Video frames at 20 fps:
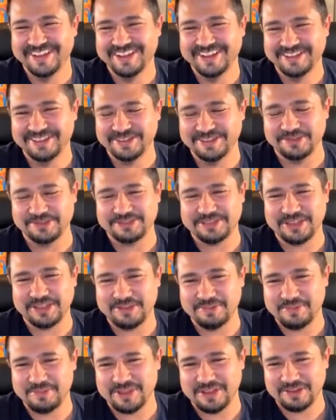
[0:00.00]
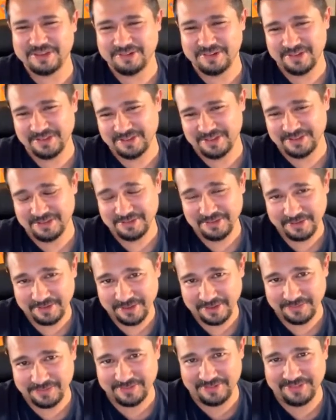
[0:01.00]
Don't tell him that, Greg. Then
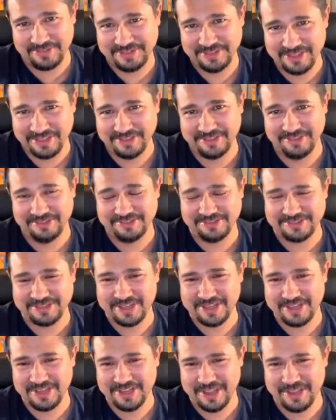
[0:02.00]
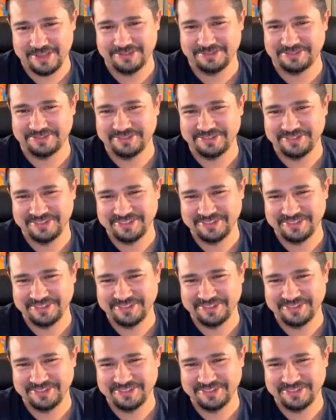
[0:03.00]
then he'll say yes.